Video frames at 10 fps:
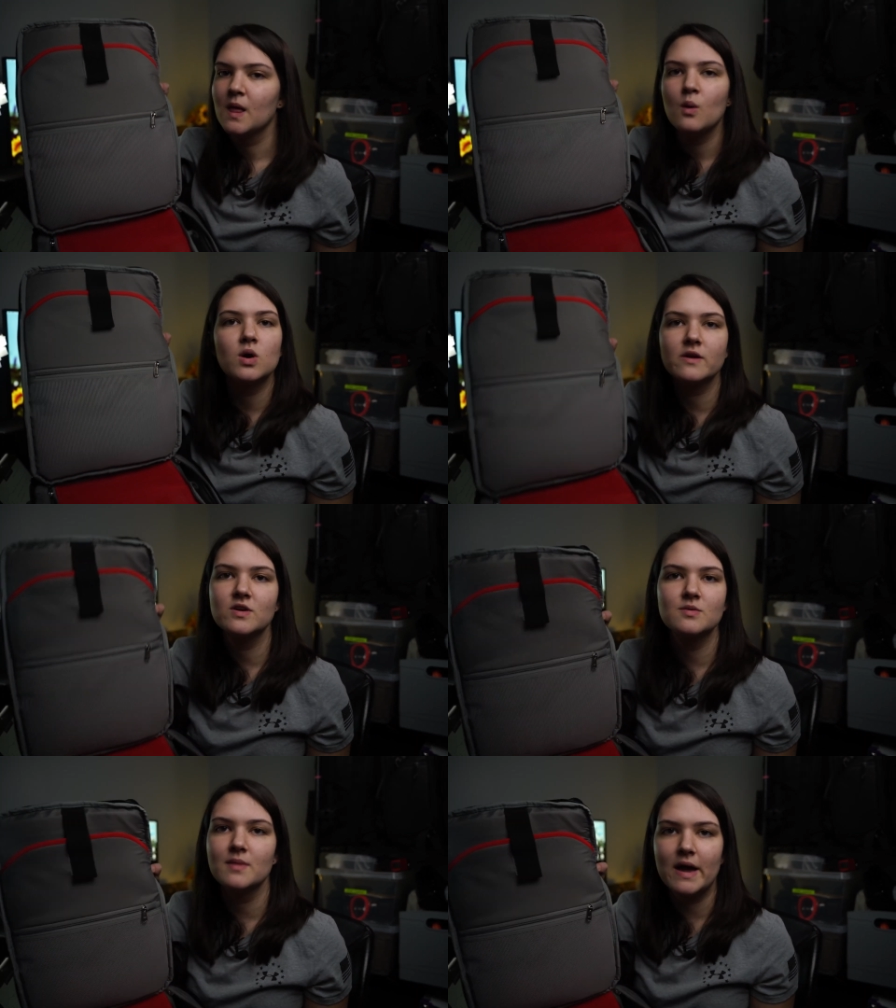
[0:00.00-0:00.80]
whatever
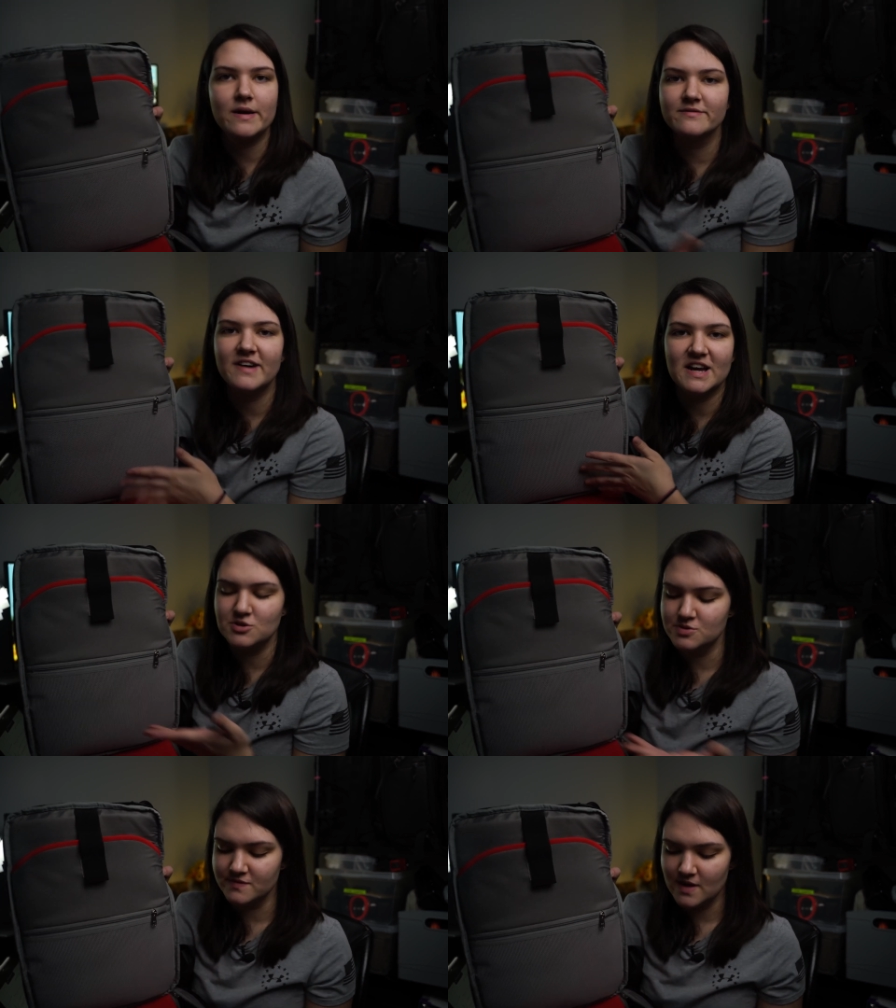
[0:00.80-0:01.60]
you might find
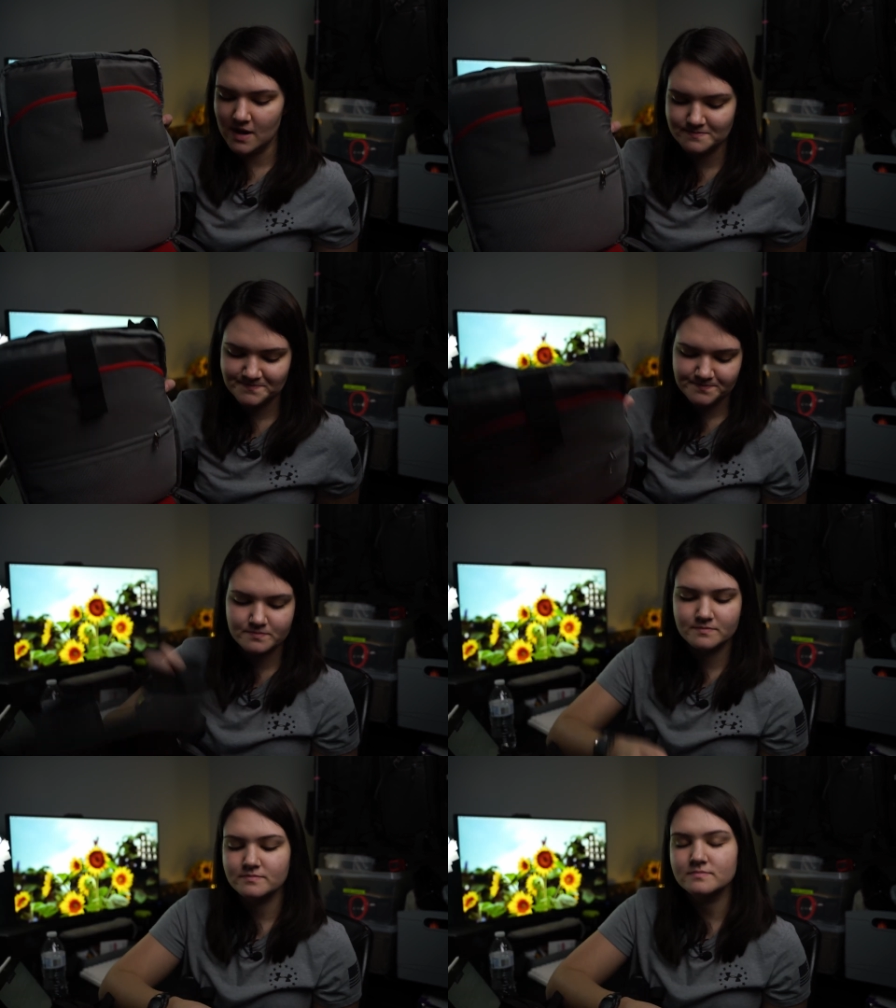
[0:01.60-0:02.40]
use of that.
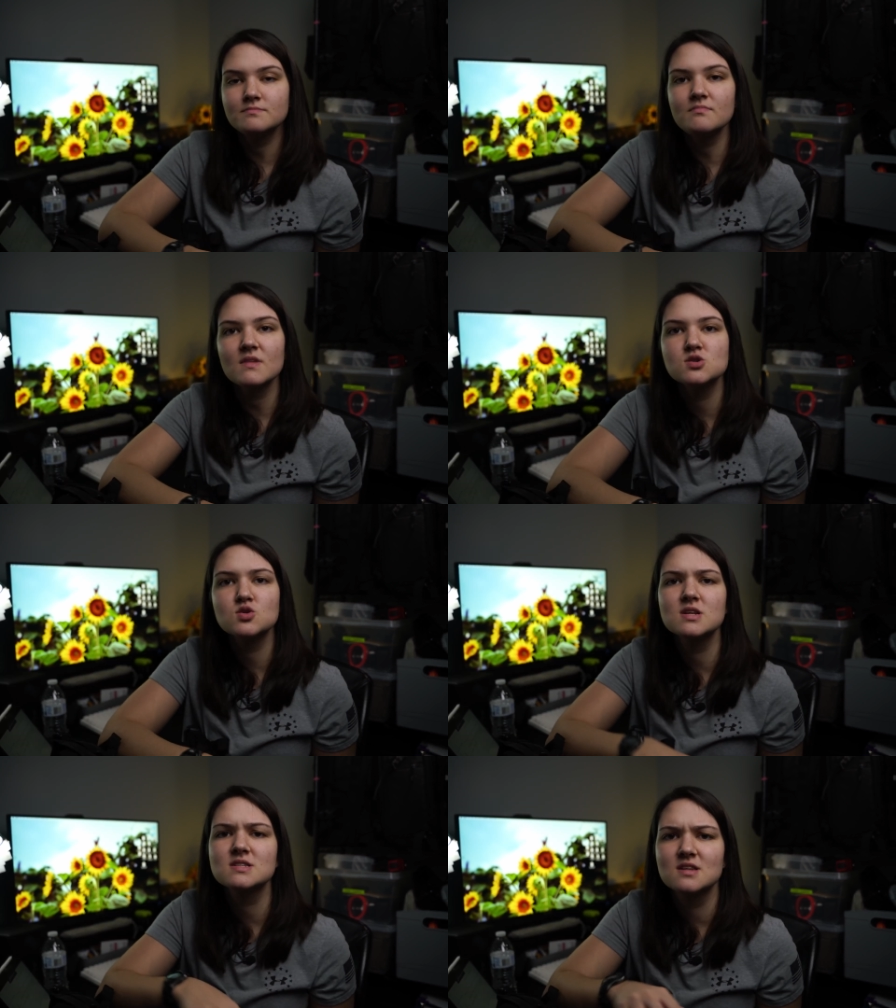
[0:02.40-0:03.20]
So
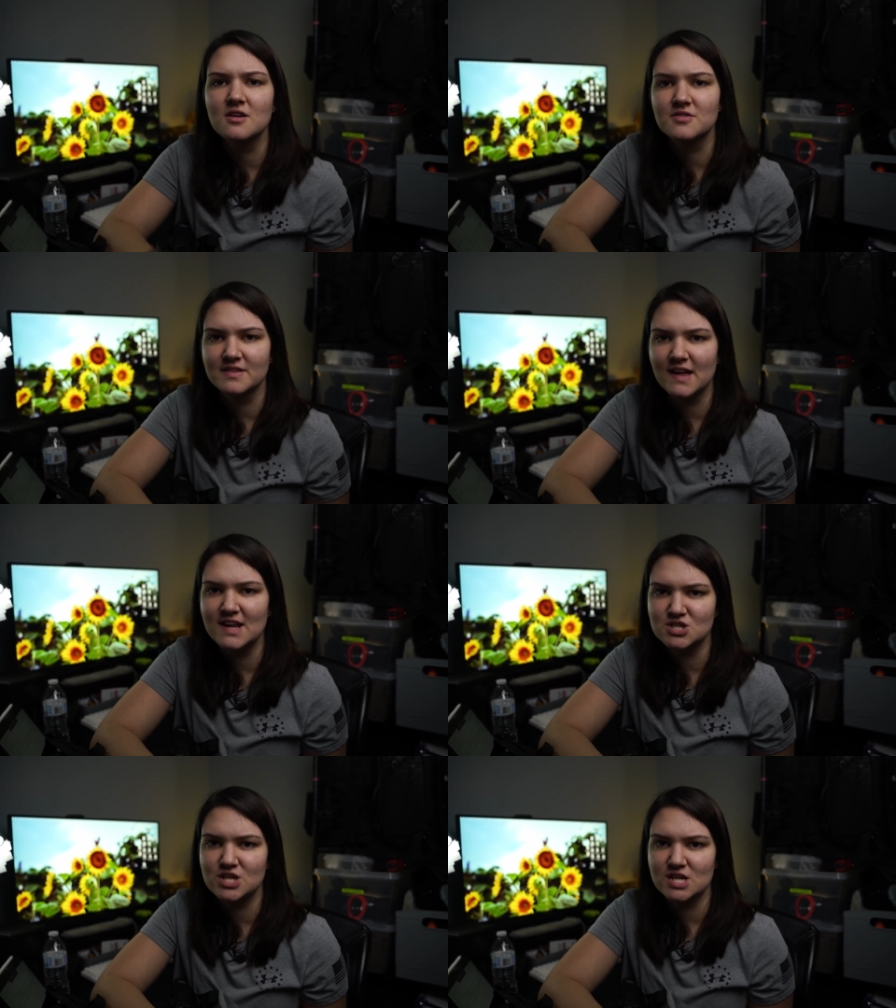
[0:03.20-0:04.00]
there's another thing that
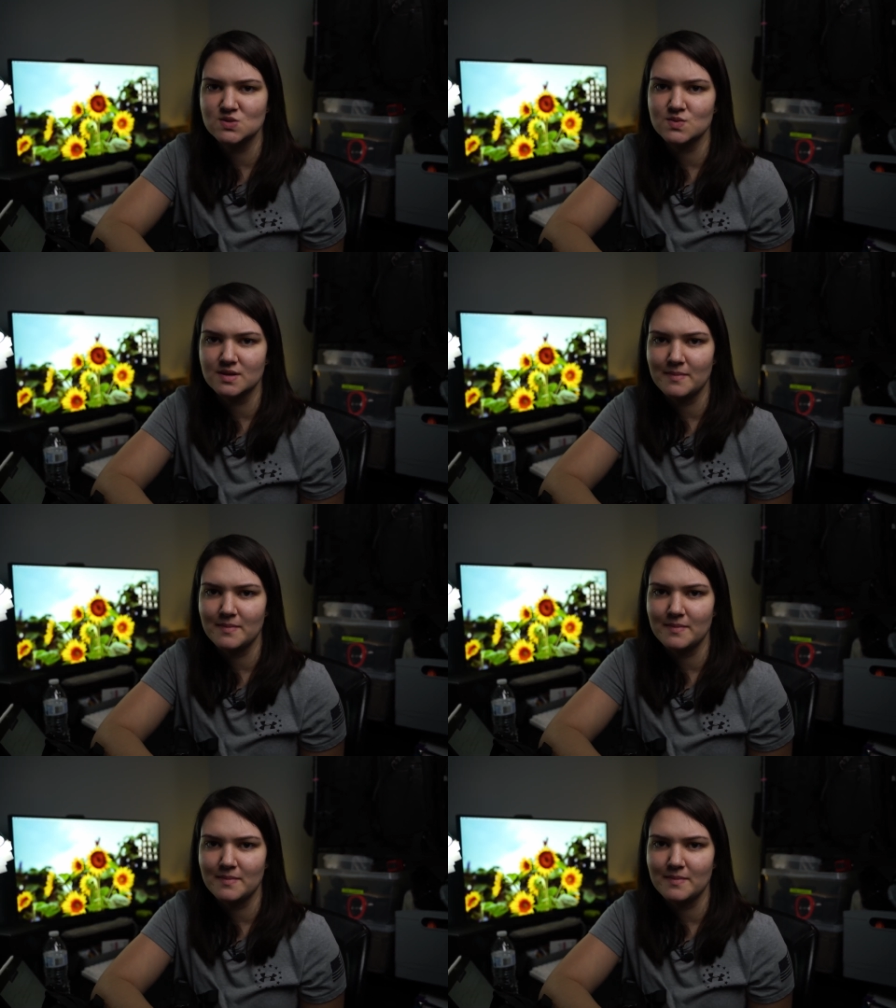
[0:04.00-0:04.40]
has changed with the